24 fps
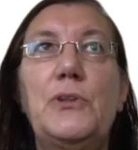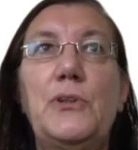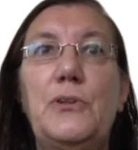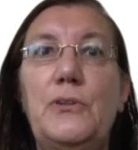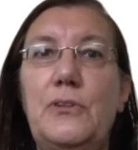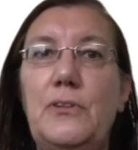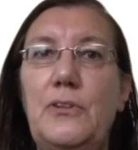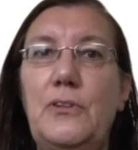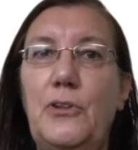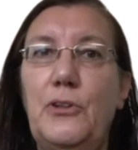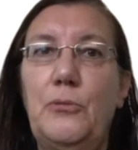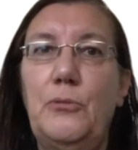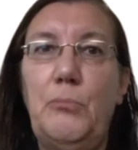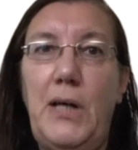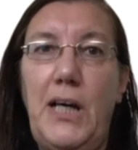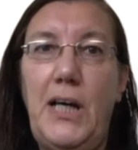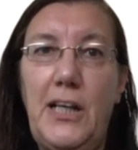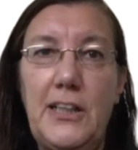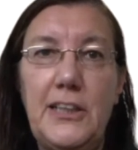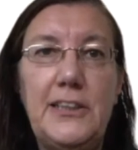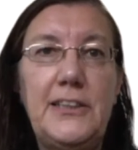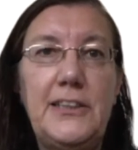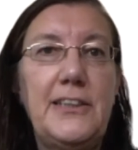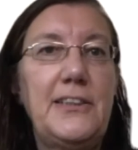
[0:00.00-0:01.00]

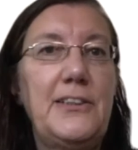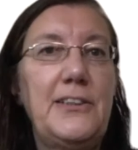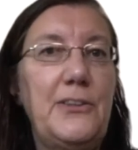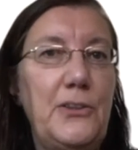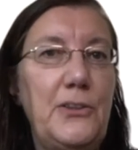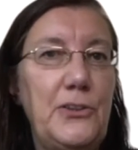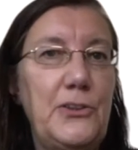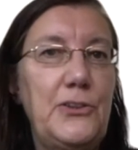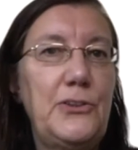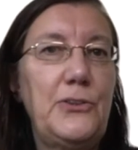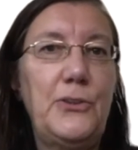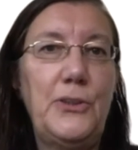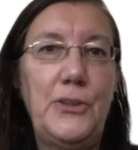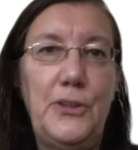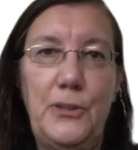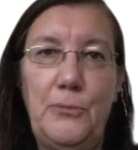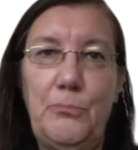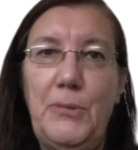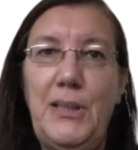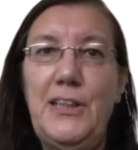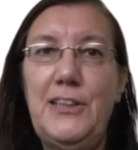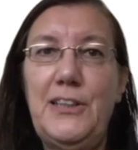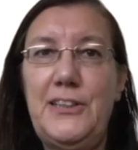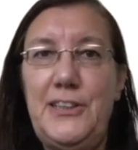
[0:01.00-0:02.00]
Mars and also on the
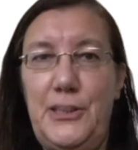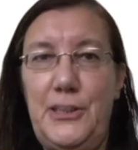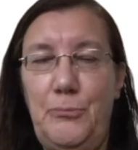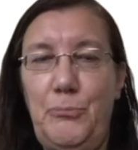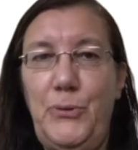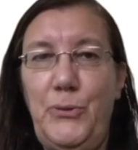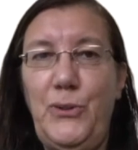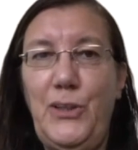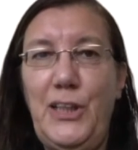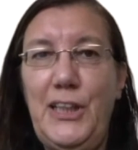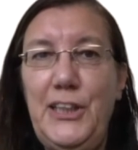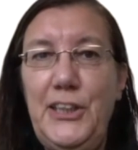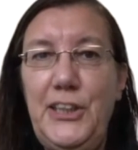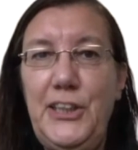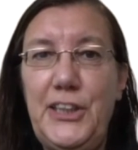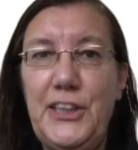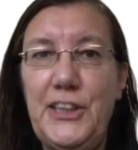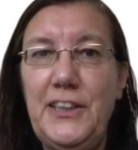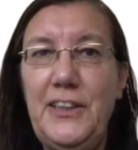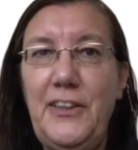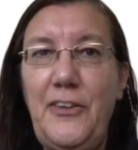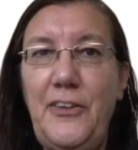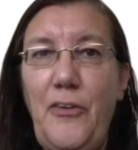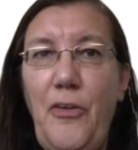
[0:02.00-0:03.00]
Mars
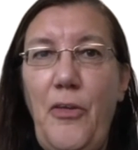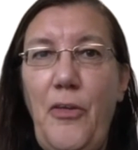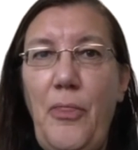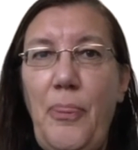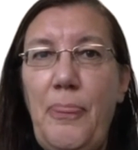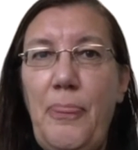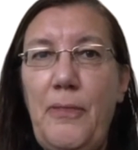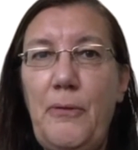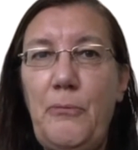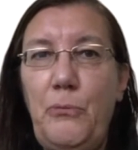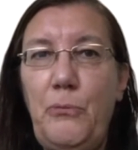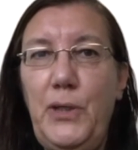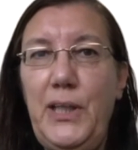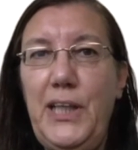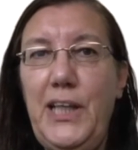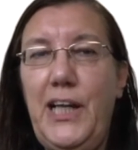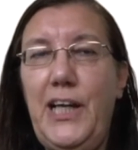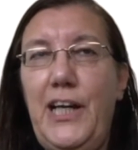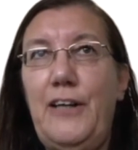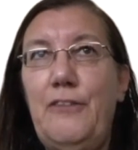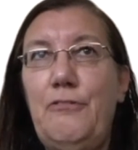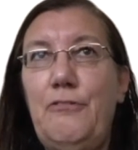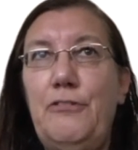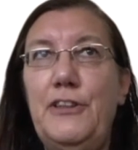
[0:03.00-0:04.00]
simulation, we
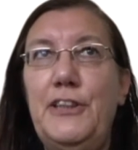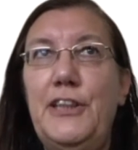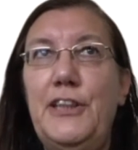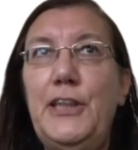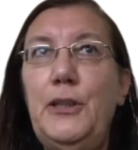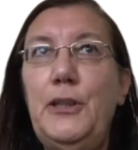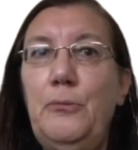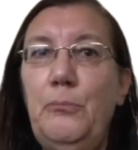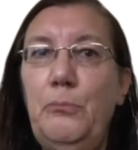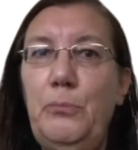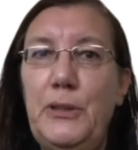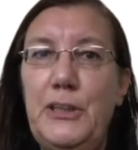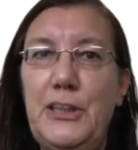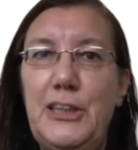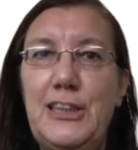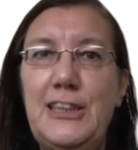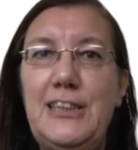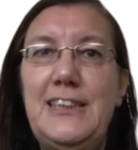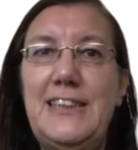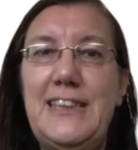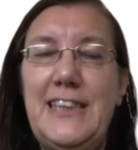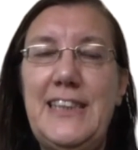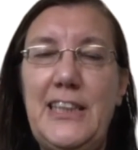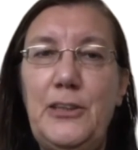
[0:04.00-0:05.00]
have an inbuilt
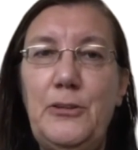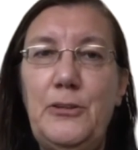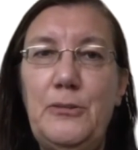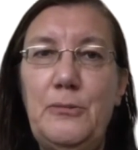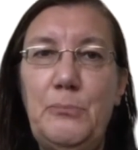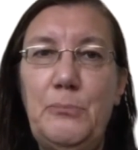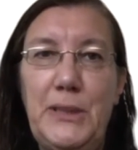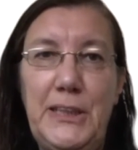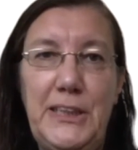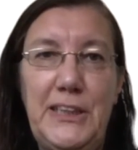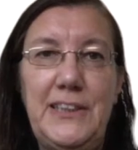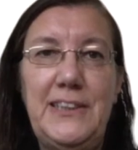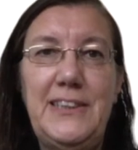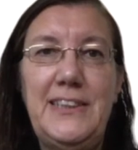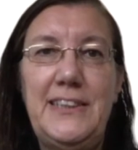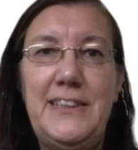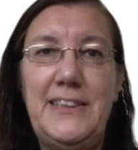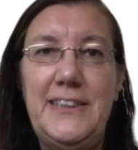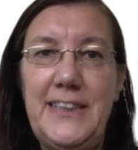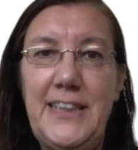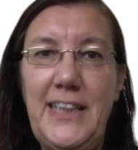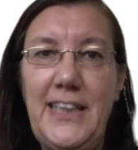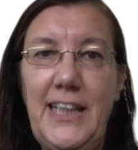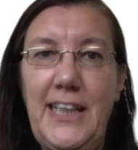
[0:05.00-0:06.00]
10-minute
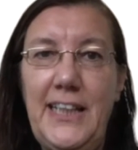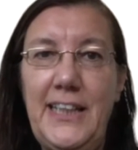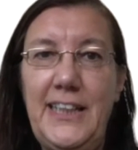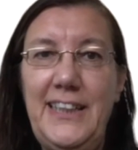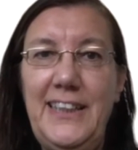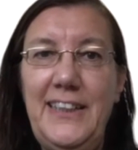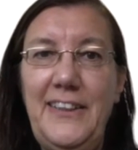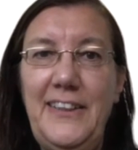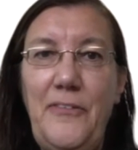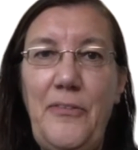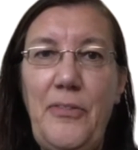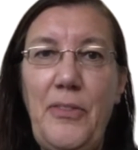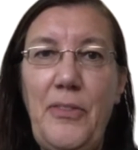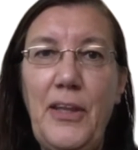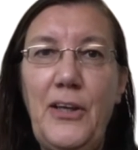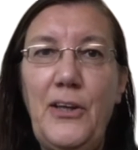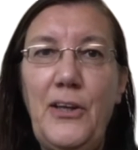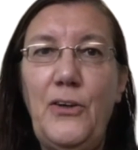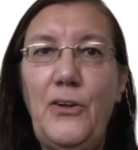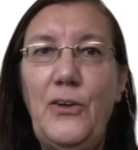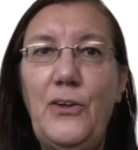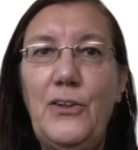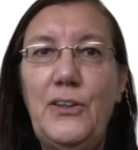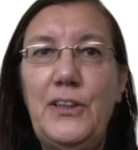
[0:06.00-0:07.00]
delay
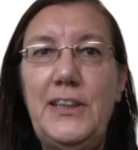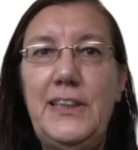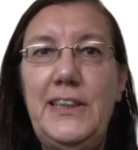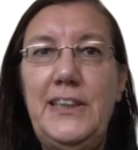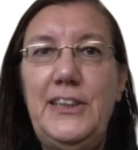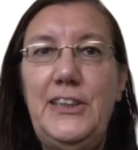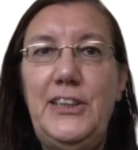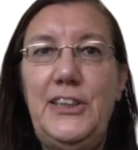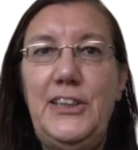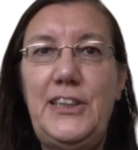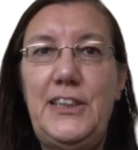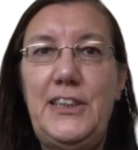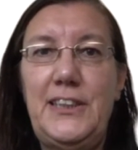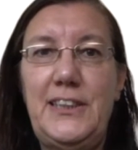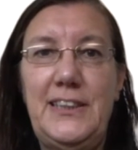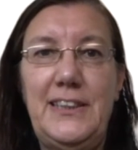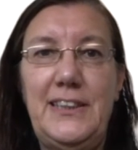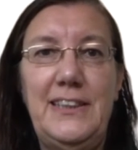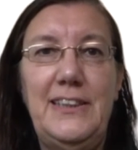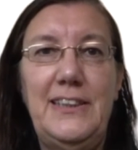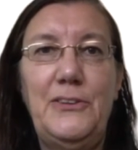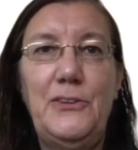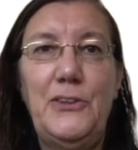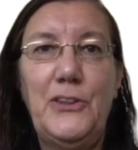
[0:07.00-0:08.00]
on each
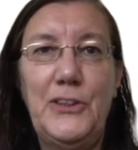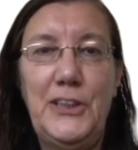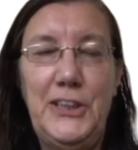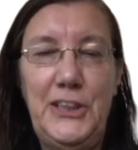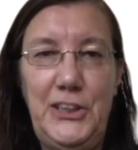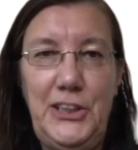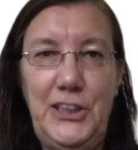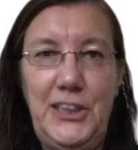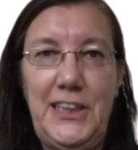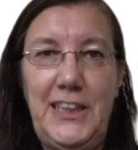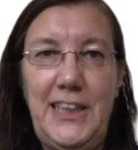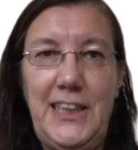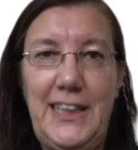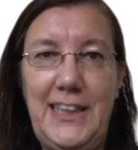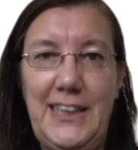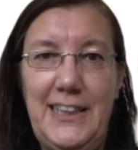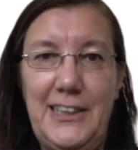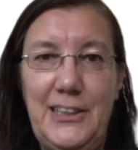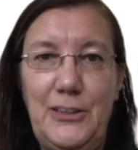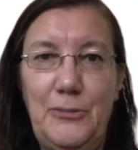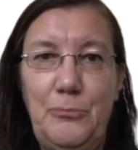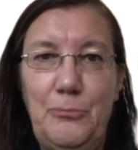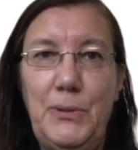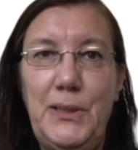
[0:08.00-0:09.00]
on each
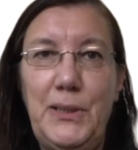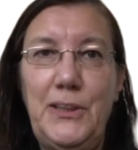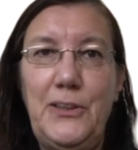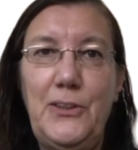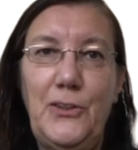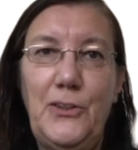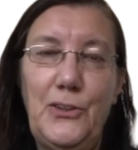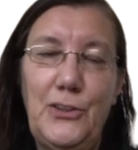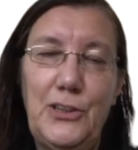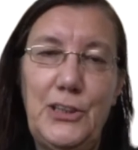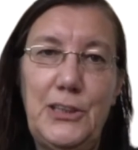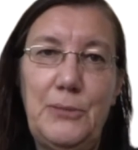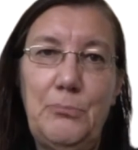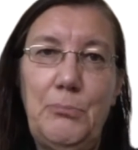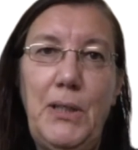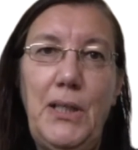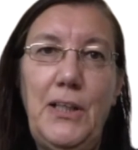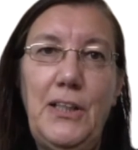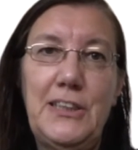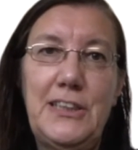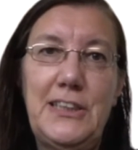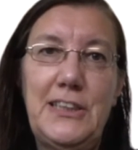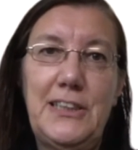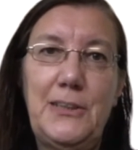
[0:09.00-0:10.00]
side, because
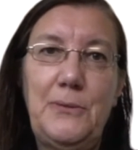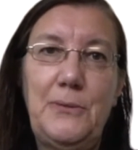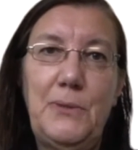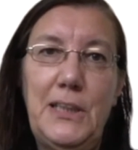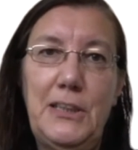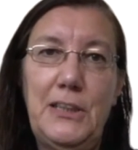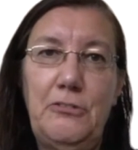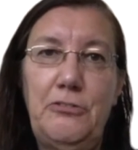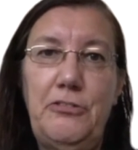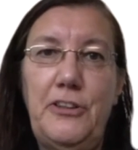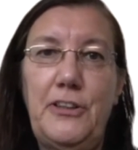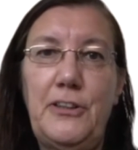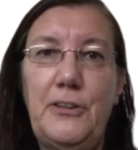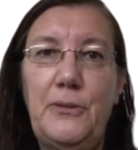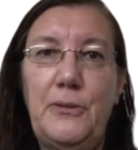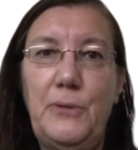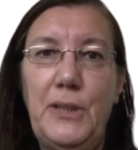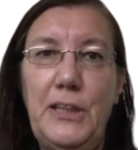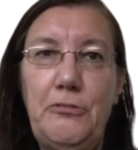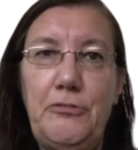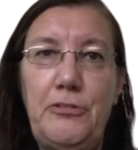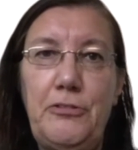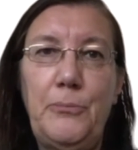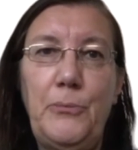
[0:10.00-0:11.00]
Mars is quite far
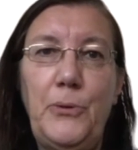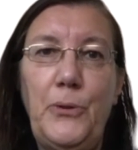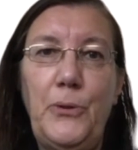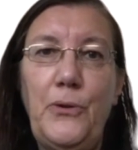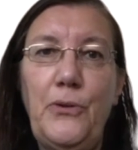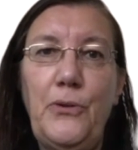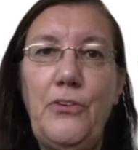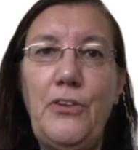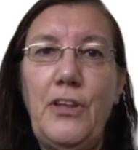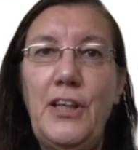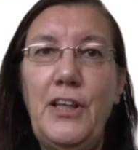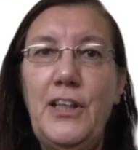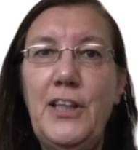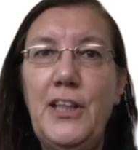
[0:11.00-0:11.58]
away from Earth.